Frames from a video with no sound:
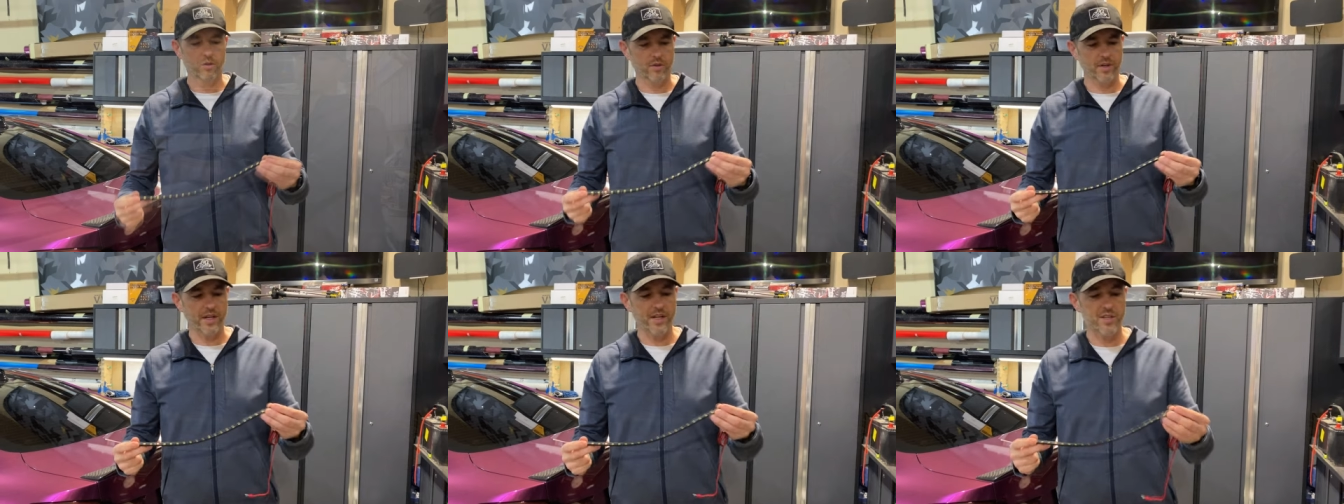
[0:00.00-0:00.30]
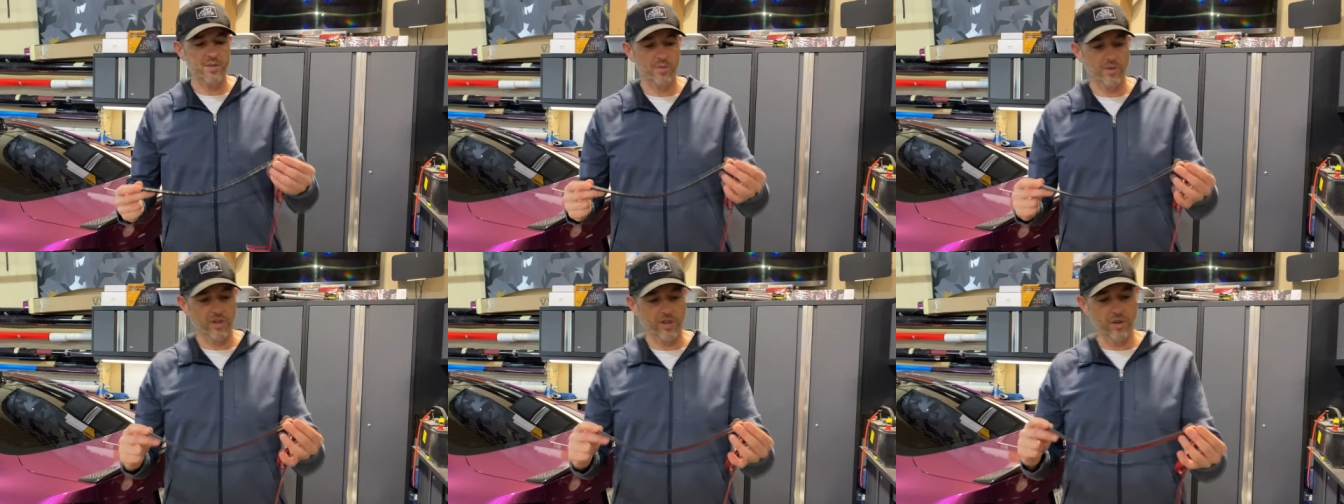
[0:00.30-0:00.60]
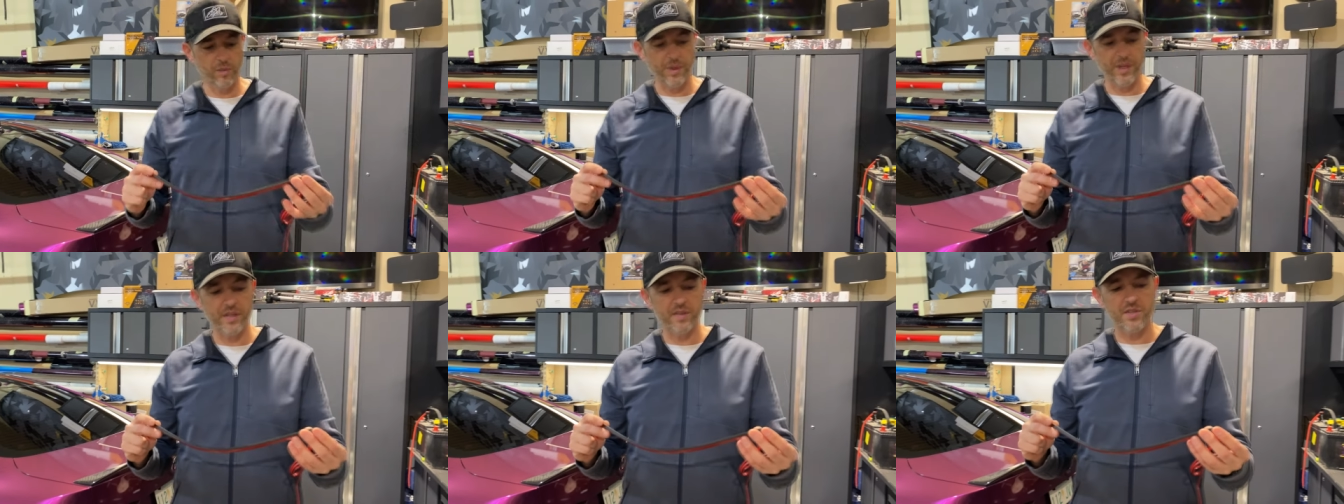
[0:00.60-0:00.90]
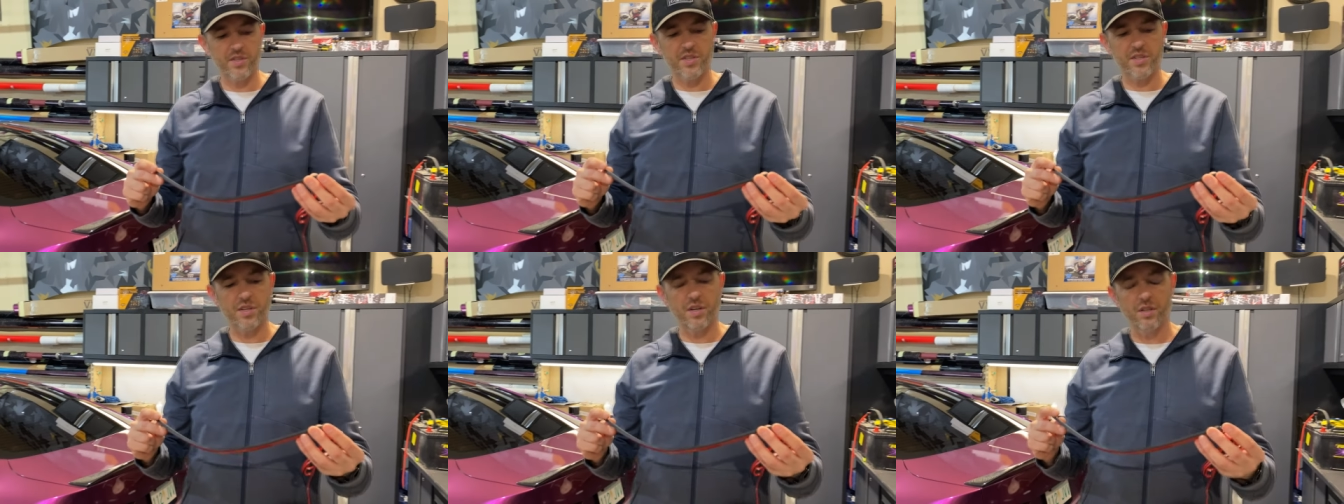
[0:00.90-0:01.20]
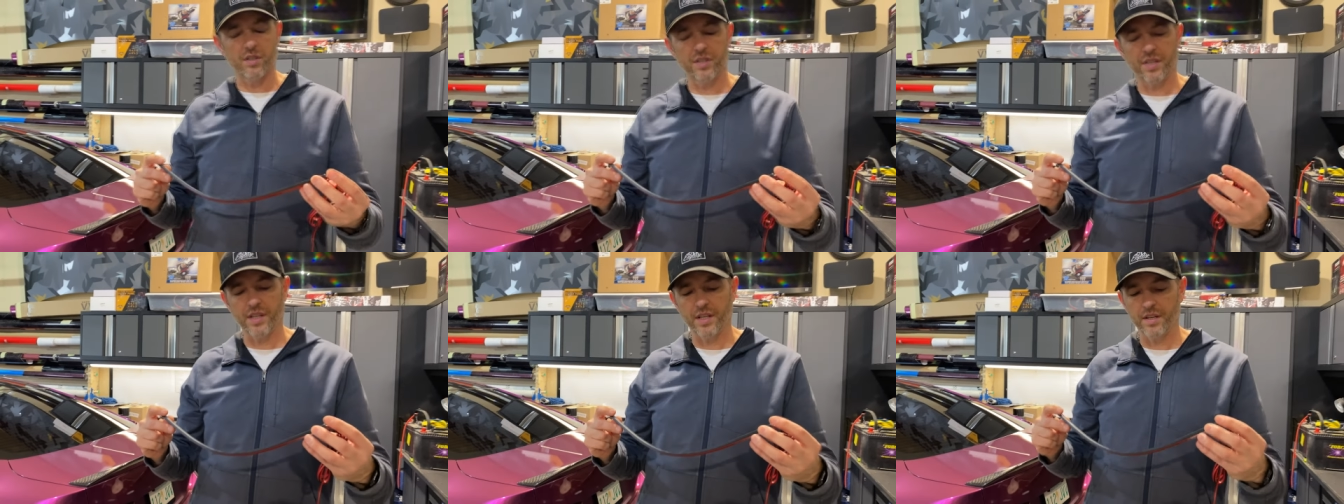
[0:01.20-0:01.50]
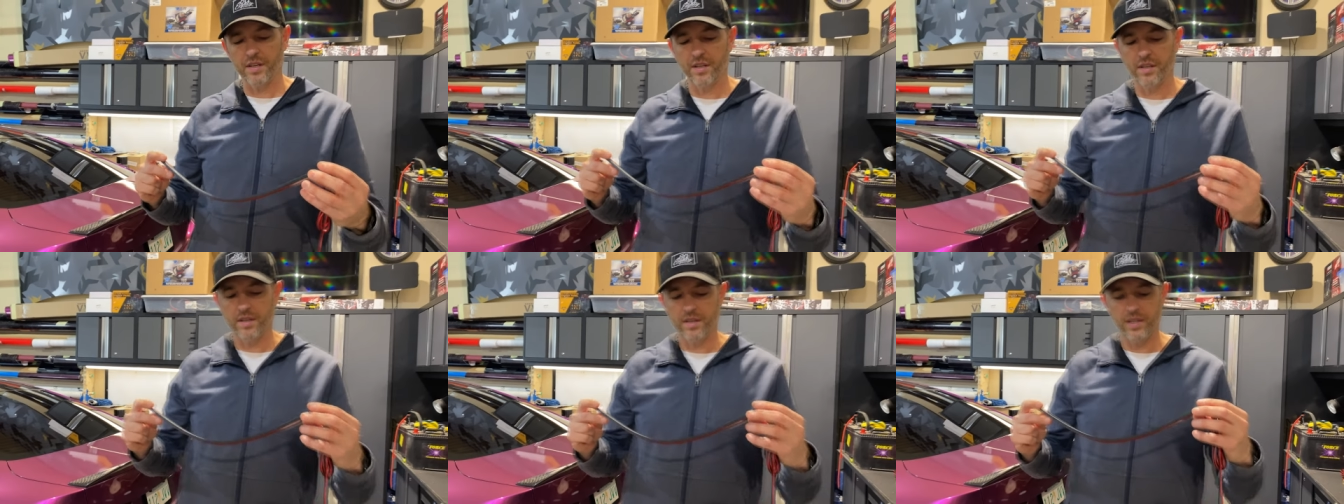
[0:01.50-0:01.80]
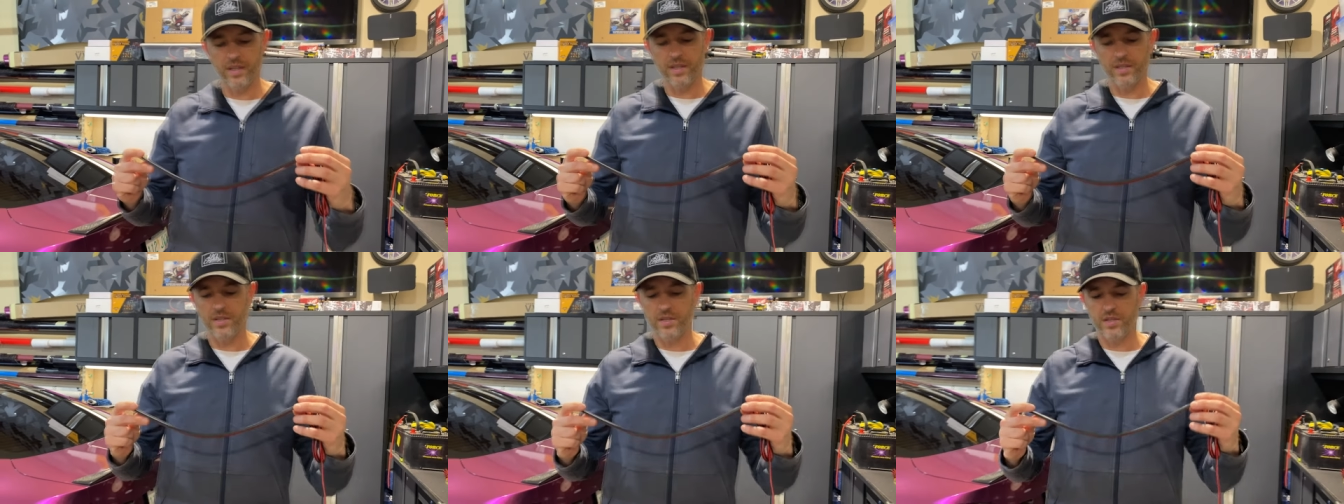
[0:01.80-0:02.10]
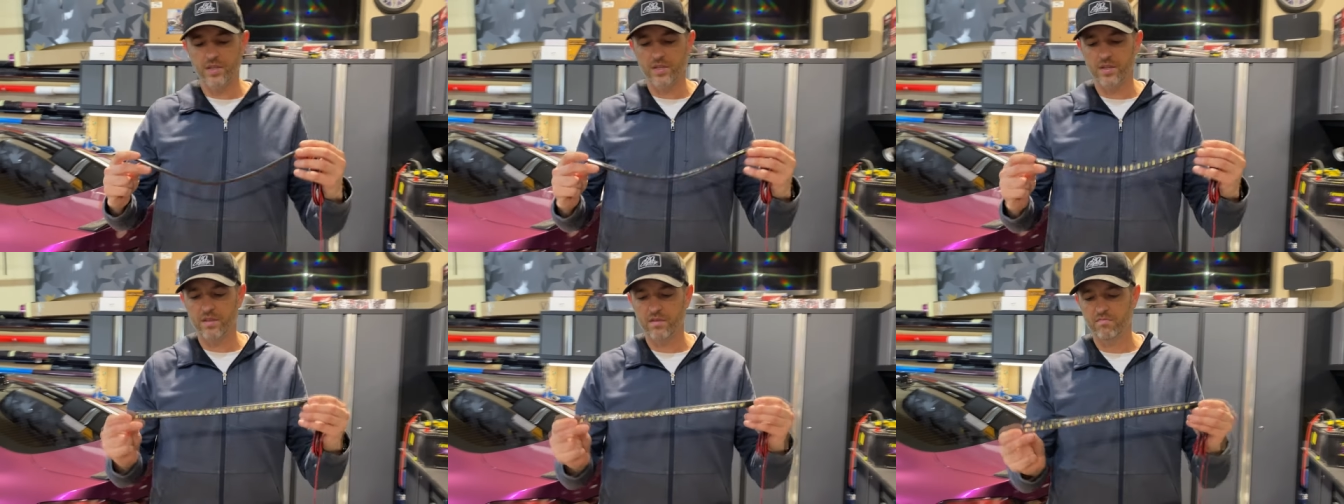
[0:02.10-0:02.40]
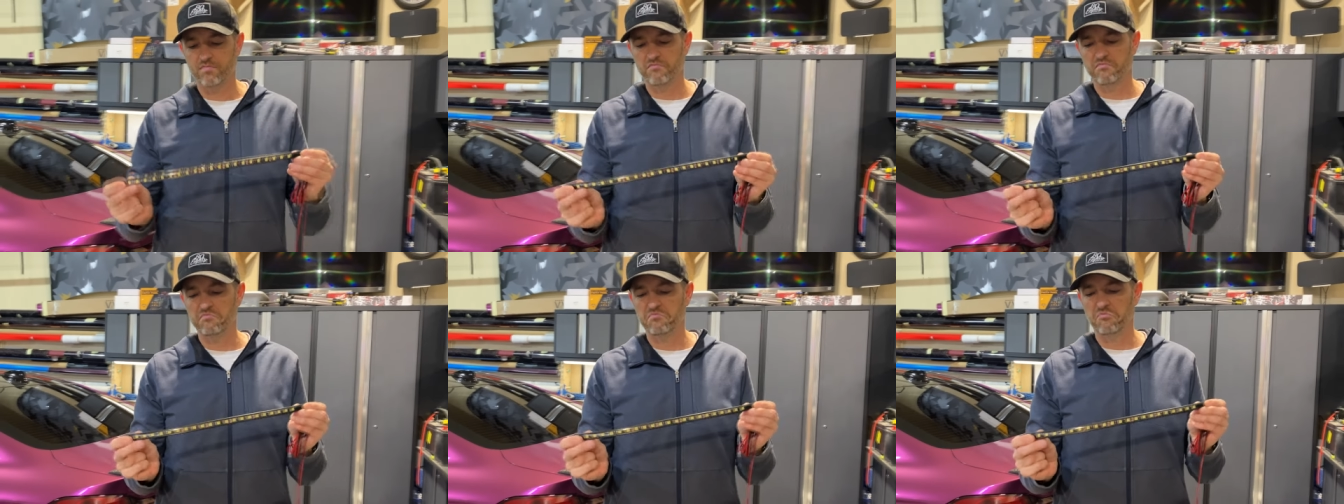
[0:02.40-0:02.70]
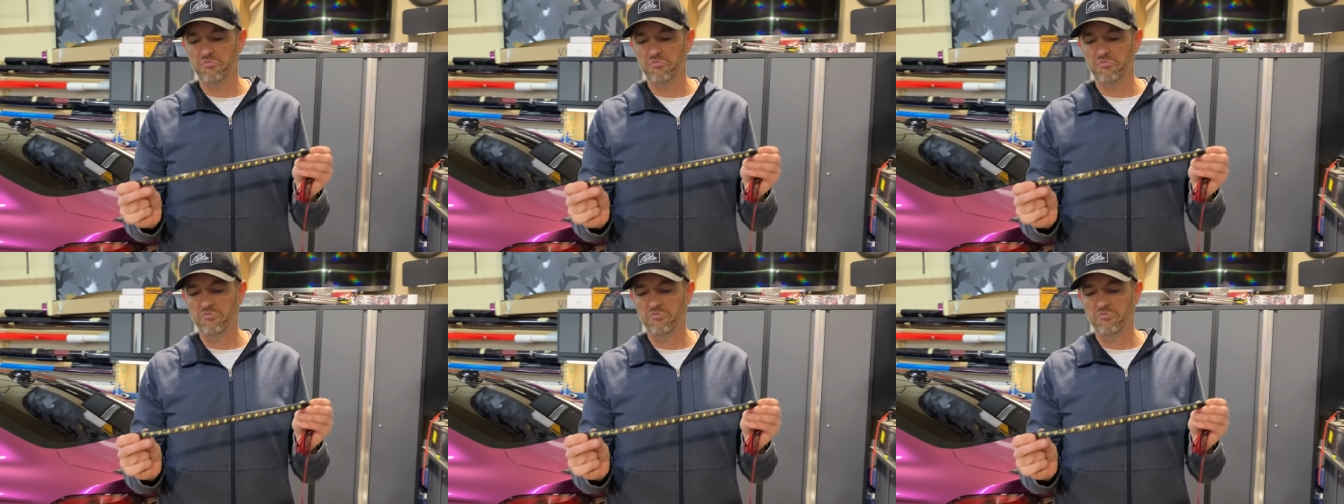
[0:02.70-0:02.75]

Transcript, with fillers: Okay, so we're gonna be installing this